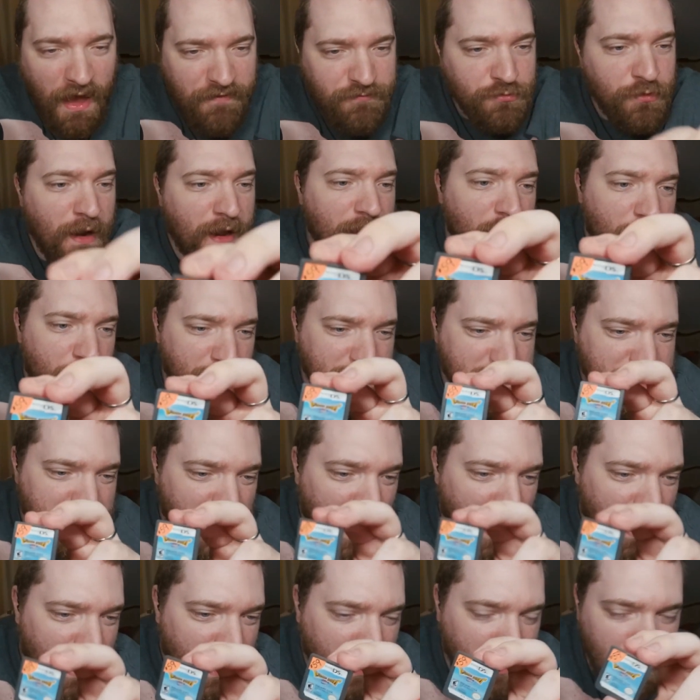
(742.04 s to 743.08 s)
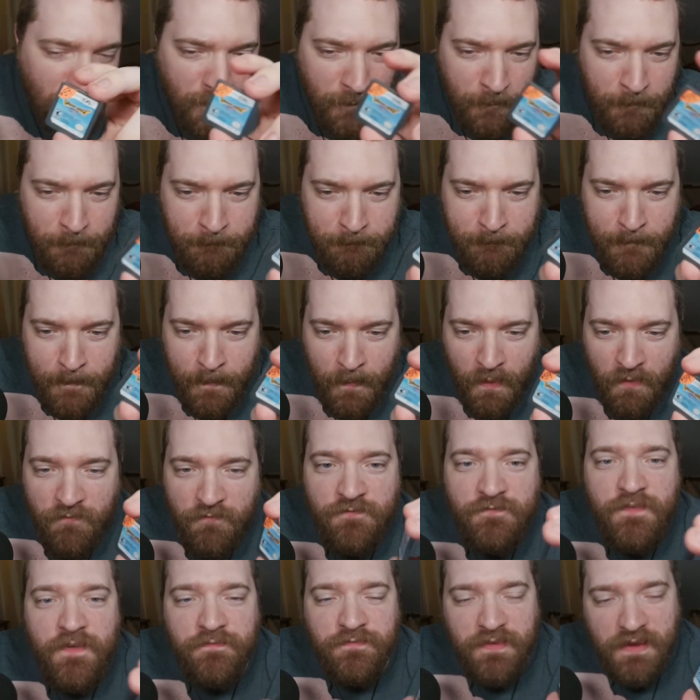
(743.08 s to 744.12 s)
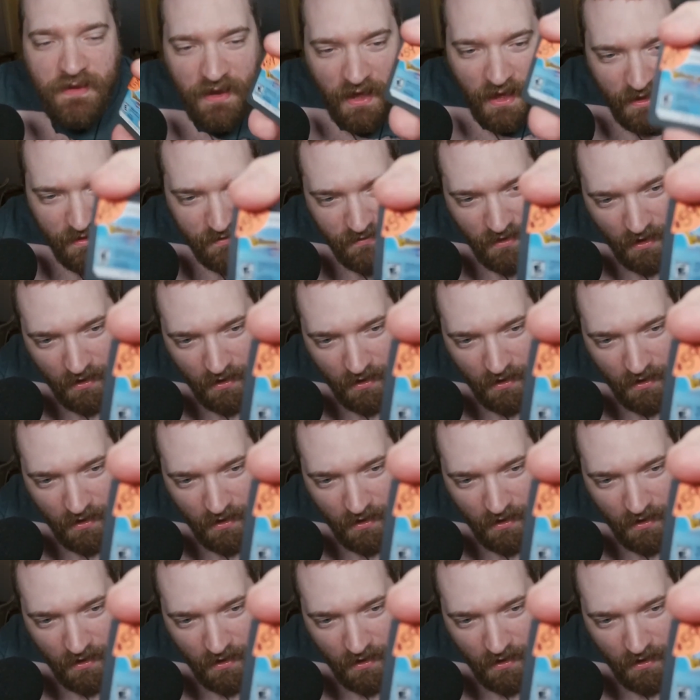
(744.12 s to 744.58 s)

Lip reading: Dragon Quest IX. $59.